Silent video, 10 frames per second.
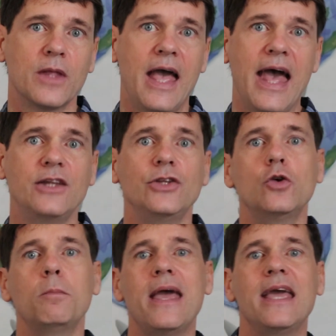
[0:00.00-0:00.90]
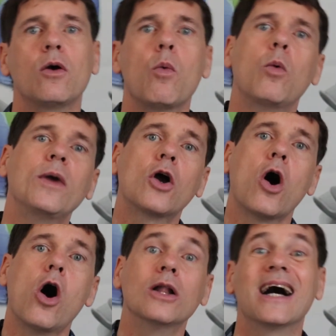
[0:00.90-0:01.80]
and you make what we
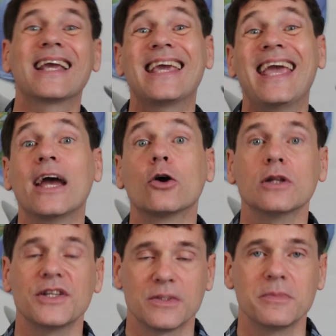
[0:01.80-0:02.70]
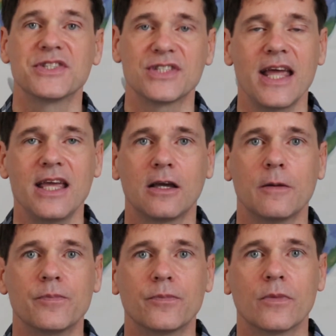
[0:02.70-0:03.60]
call a careless mistake.
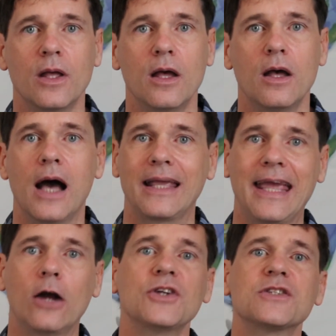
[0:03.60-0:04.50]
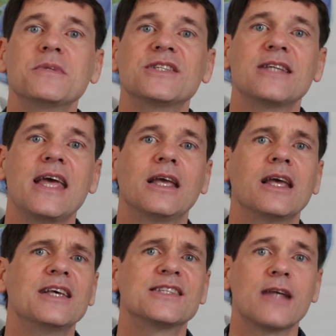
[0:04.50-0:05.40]
A careless mistake
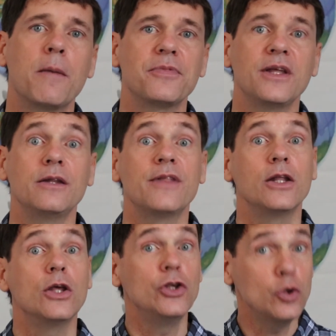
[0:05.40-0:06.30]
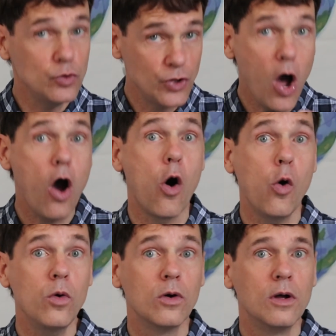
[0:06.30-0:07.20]
is something that you
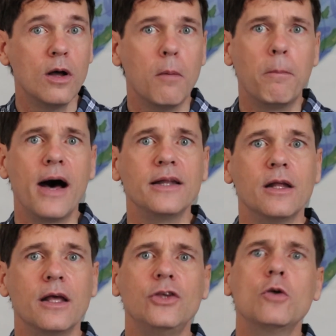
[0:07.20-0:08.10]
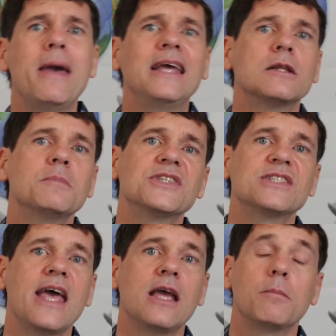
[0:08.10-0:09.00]
know, but you make the
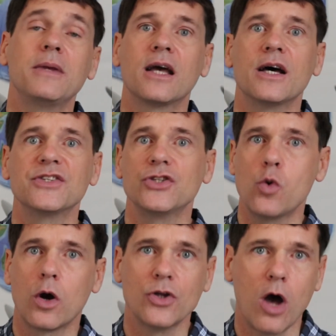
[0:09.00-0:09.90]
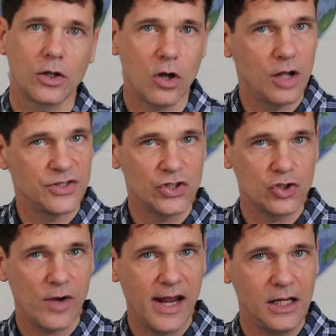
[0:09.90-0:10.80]
mistake because you are not
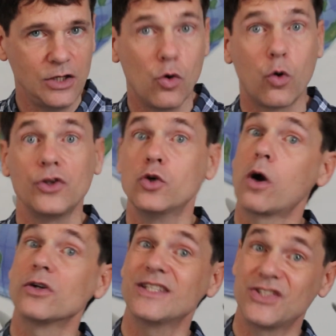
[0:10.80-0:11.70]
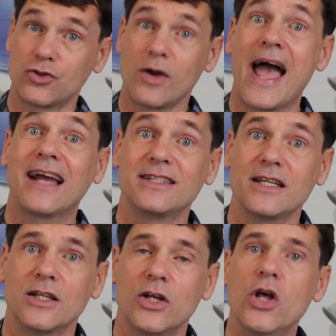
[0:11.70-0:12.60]
concentrating or you are
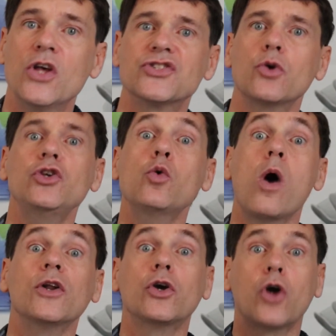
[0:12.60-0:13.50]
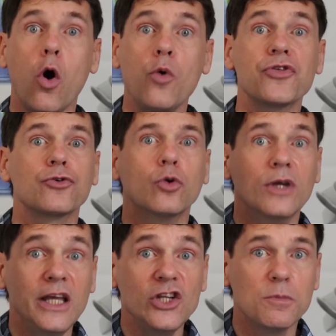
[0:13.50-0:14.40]
distracted. So you want to go through
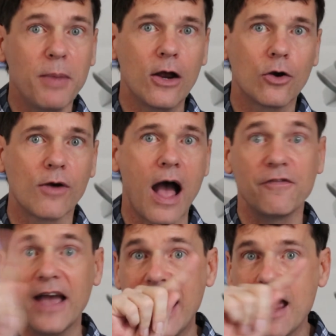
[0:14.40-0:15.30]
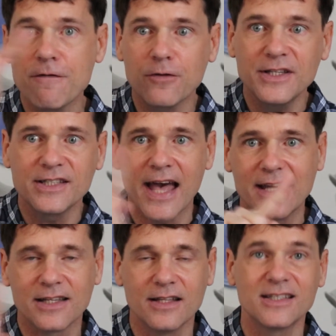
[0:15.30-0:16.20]
each paragraph, every
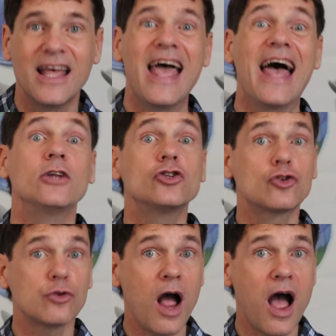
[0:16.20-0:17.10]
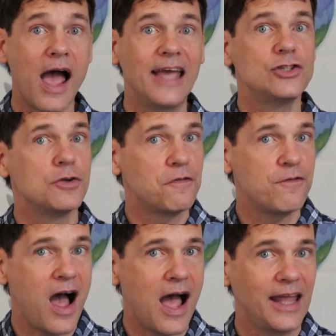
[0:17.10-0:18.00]
sentence, and try to
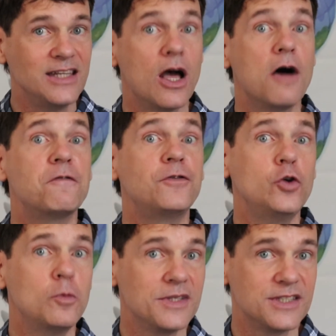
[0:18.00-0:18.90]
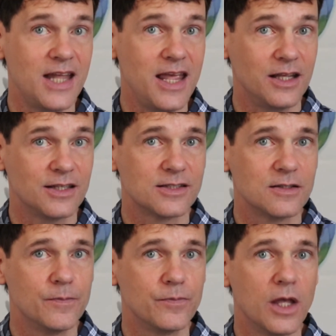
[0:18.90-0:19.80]
find a few mistakes.
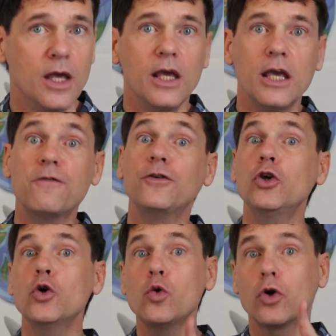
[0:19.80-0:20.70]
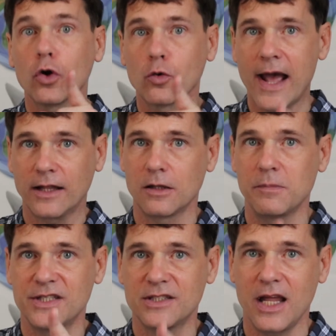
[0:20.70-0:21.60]
If you correct the
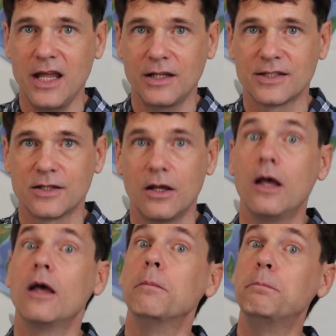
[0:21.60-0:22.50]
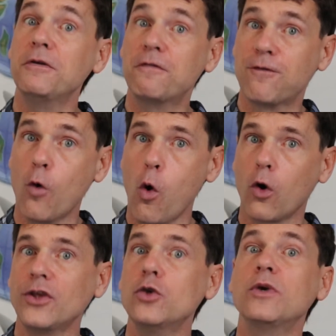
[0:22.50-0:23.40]
mistakes
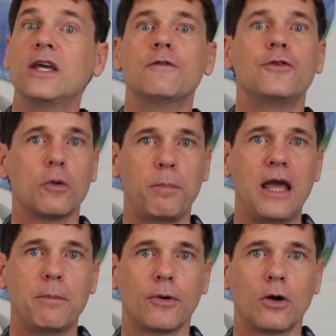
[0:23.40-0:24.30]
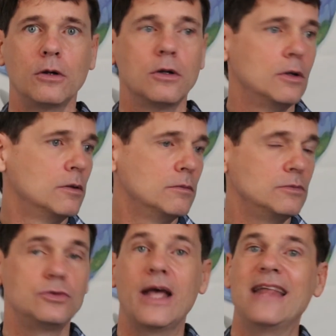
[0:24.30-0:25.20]
before you give your paper
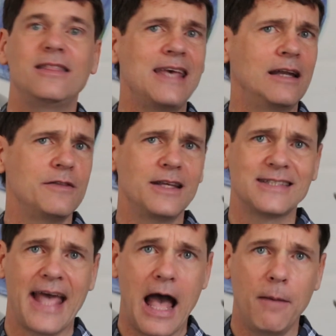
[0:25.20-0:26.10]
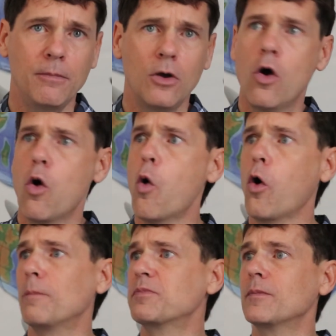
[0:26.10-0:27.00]
at the end of the exam,
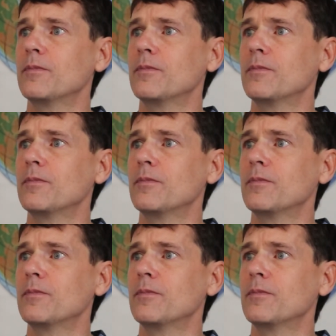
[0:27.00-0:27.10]
or